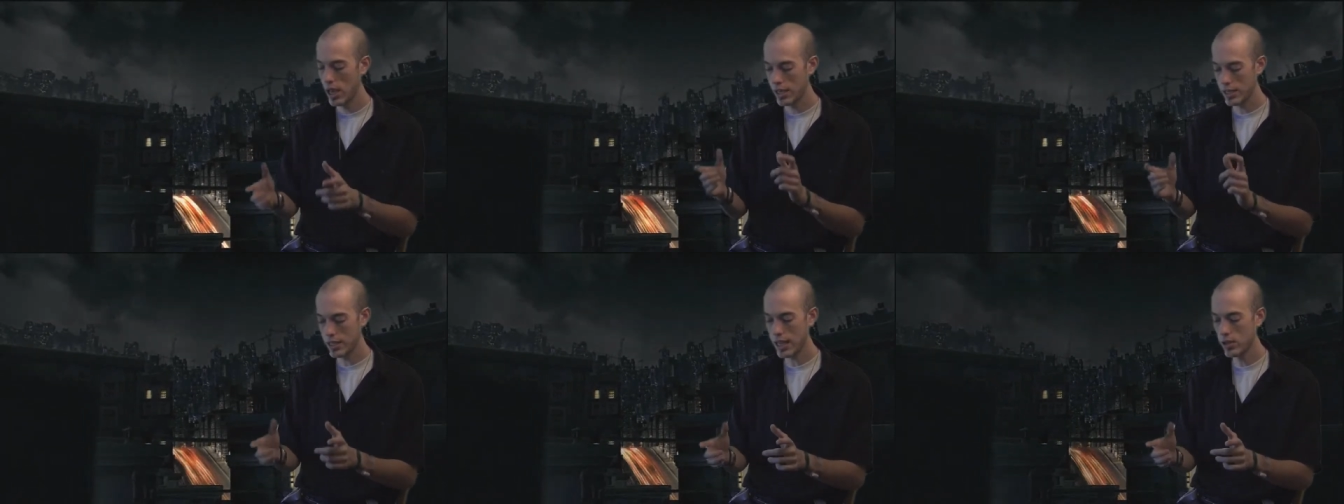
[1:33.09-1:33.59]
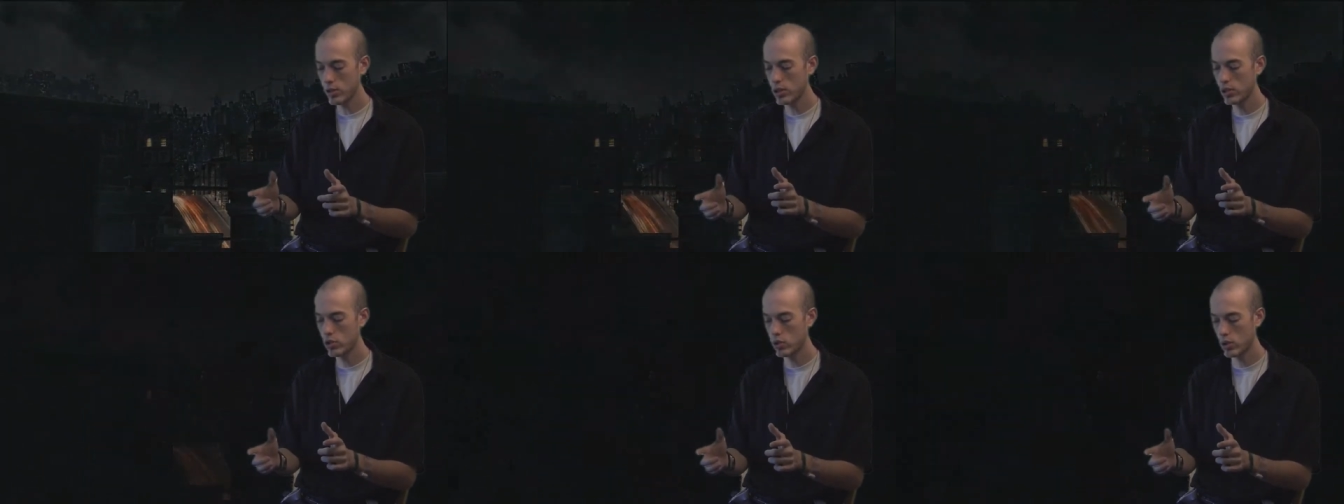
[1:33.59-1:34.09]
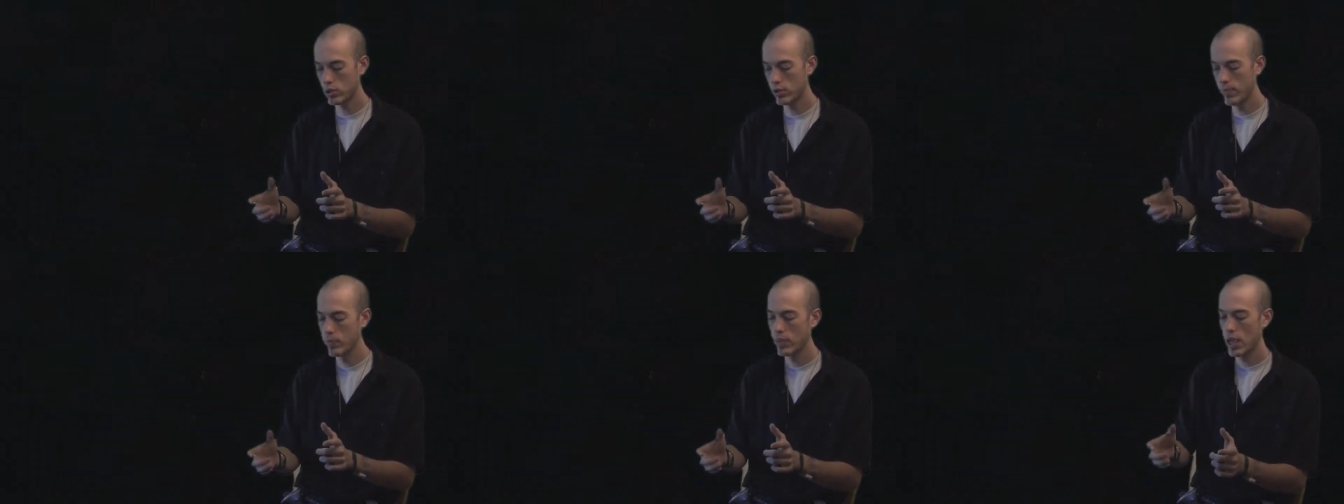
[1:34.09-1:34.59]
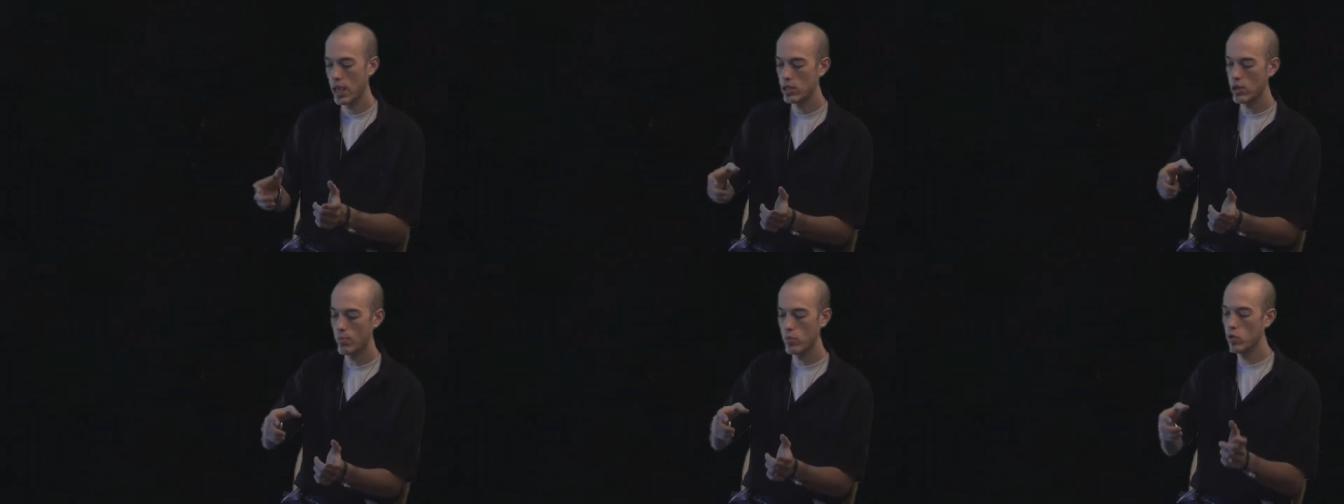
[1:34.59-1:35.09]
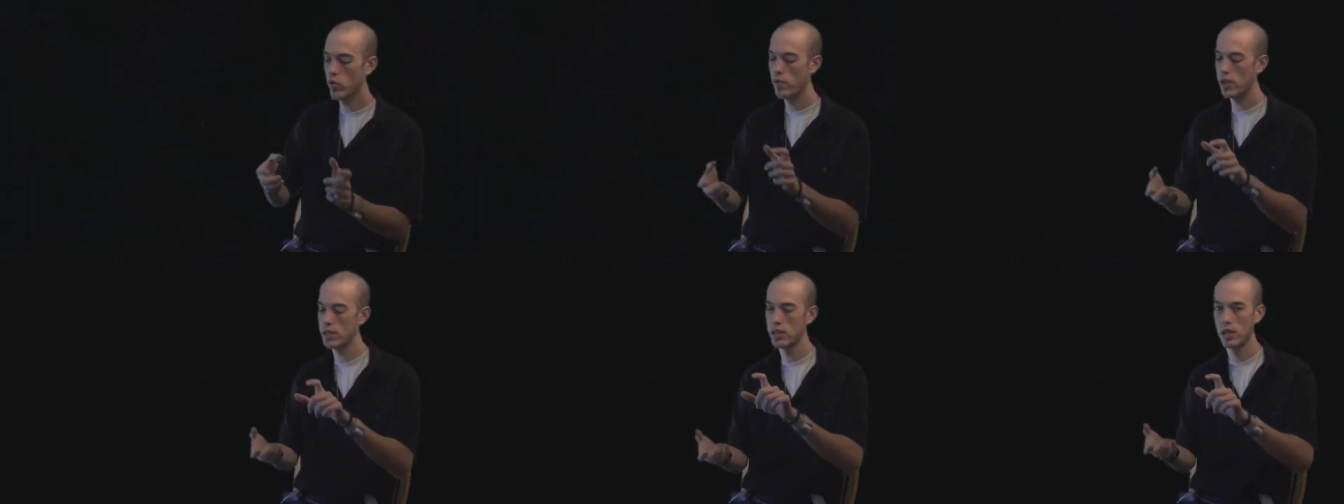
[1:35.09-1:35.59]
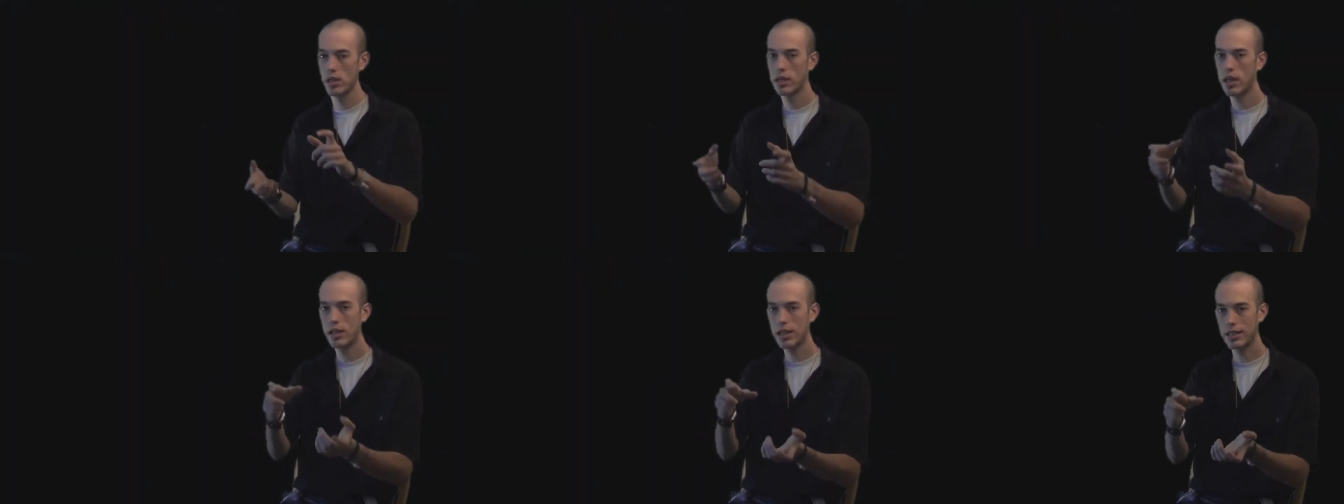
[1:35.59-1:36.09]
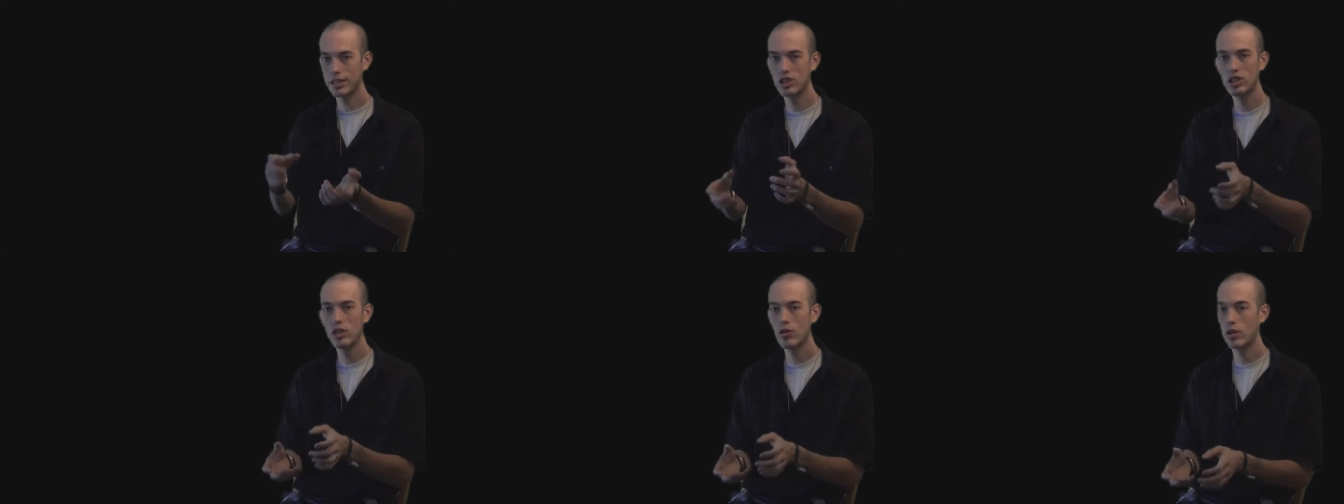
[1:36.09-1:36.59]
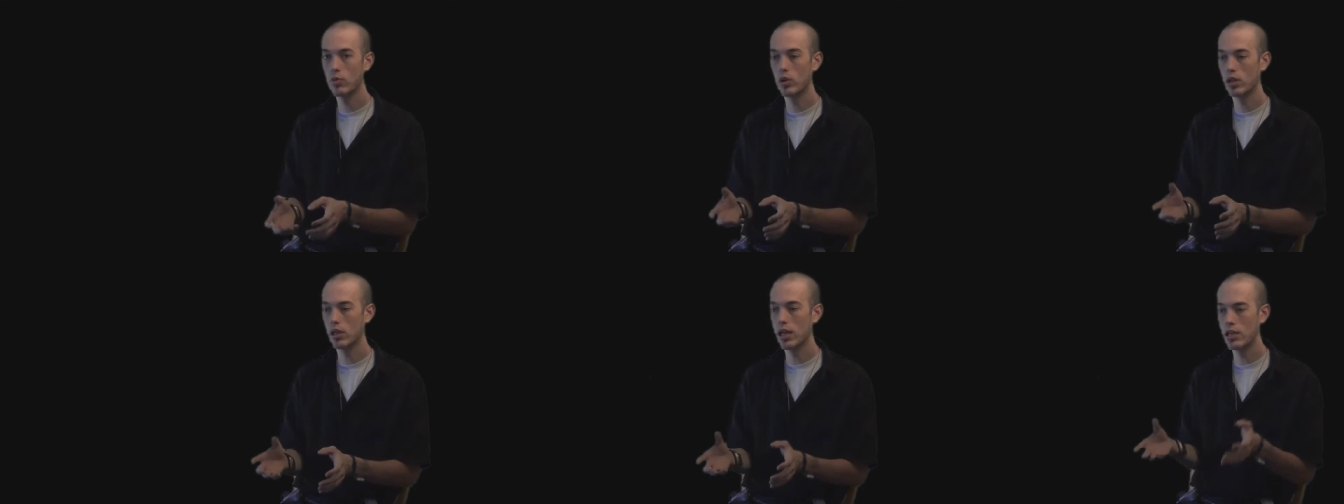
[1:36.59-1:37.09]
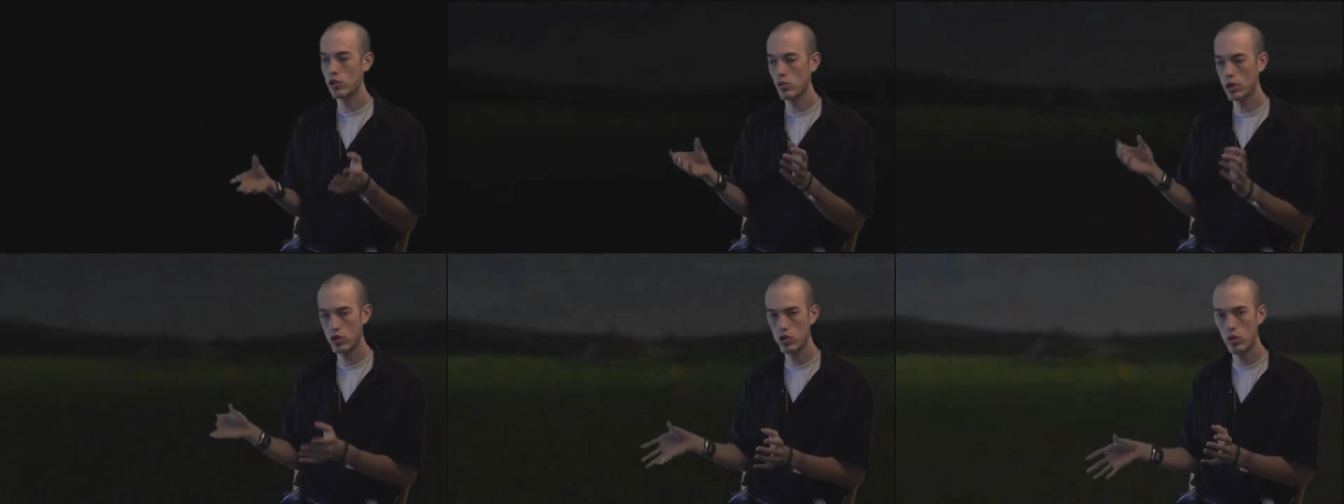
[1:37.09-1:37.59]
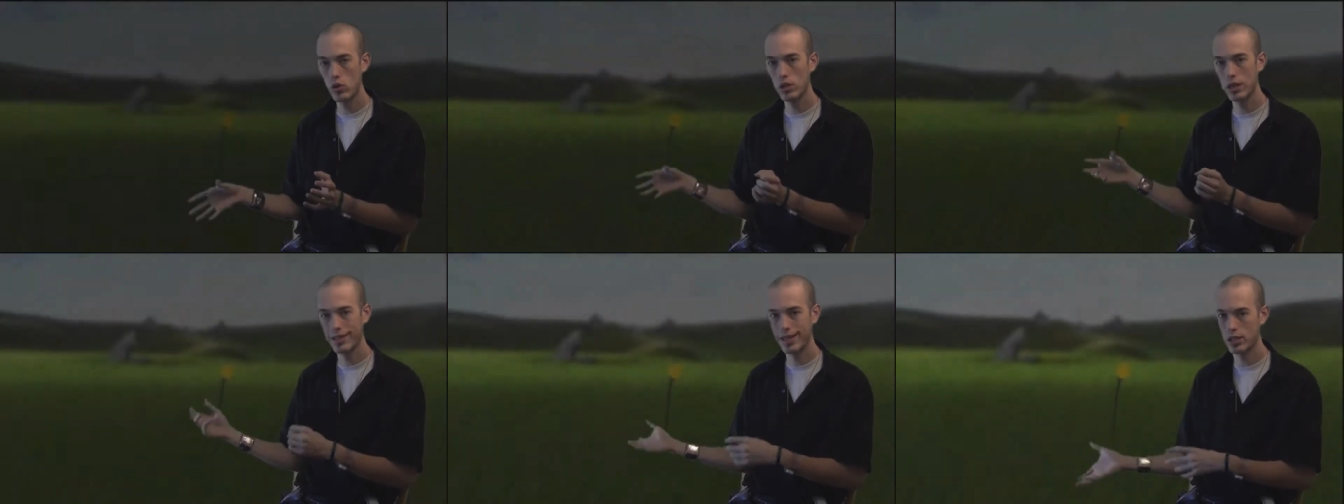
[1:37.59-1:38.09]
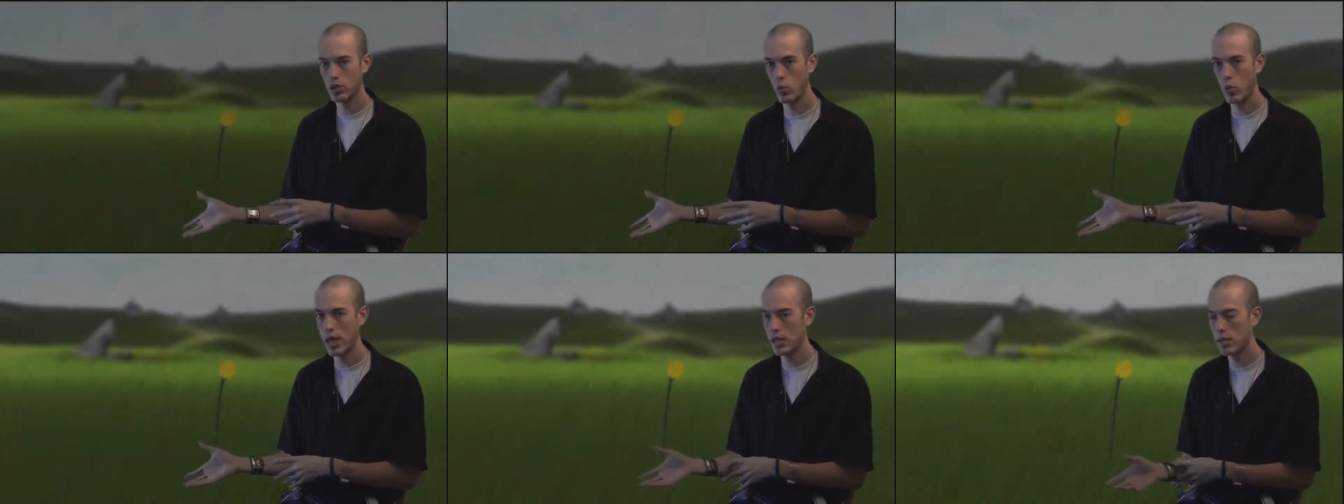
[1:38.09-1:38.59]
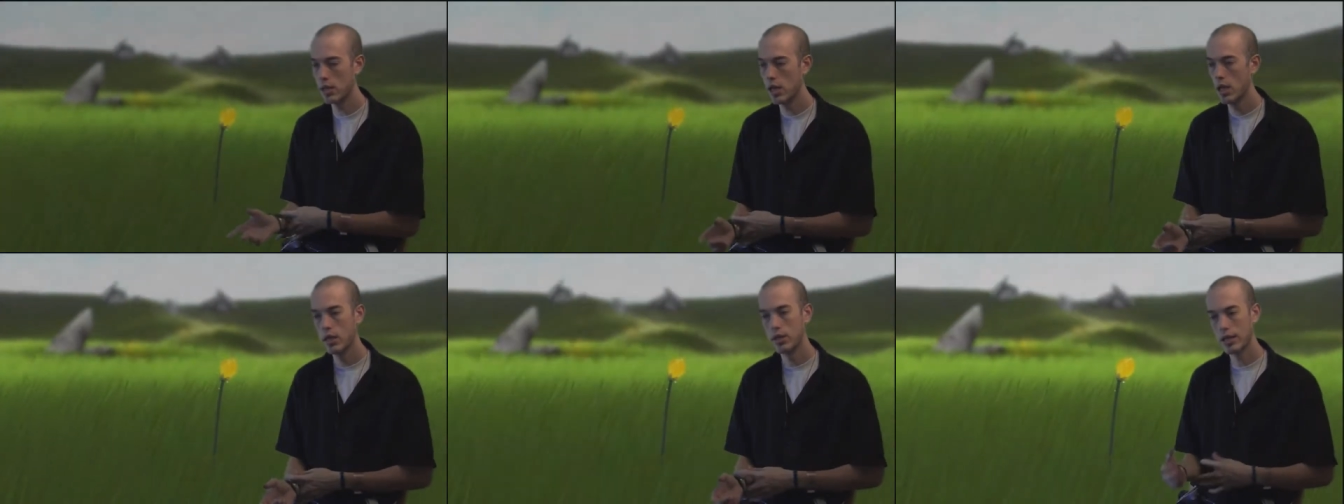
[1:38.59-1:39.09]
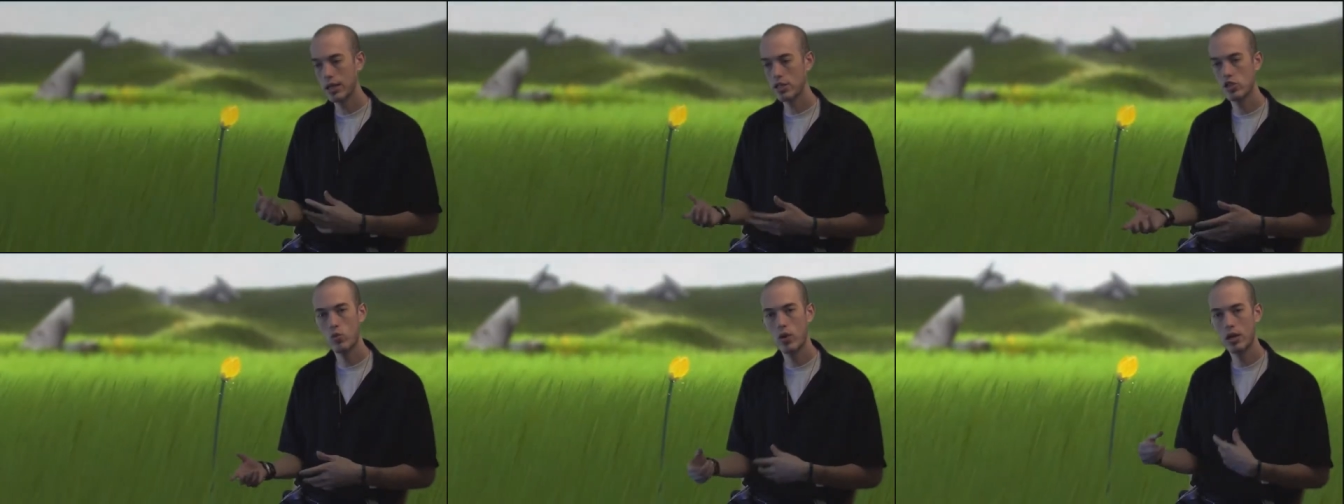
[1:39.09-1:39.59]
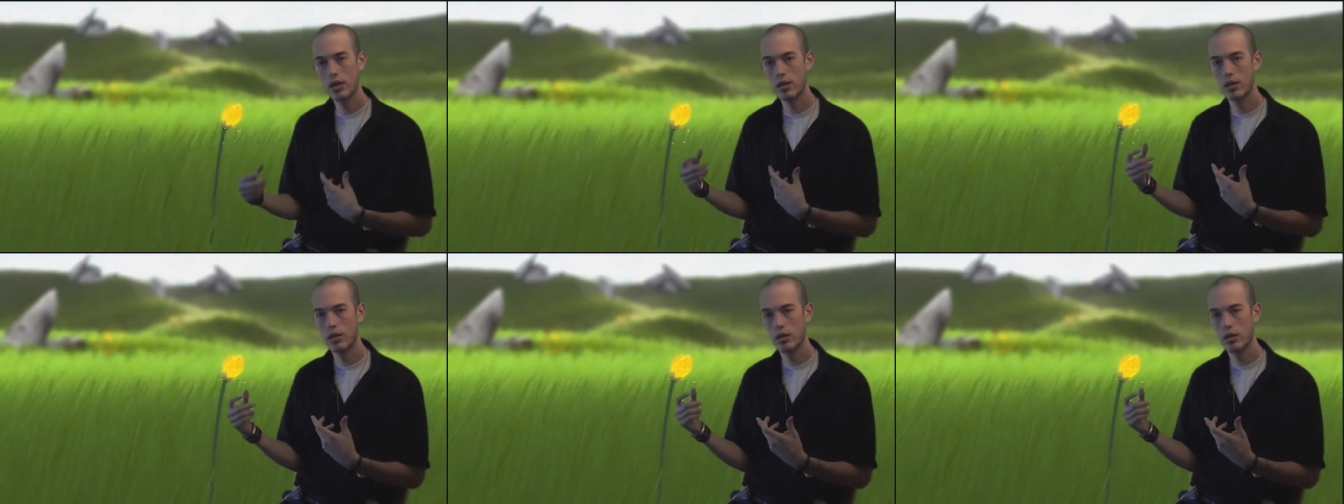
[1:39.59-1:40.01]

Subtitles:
and you take your controller and you move it kind of like a steering wheel, and you control a gust of wind. The gust of wind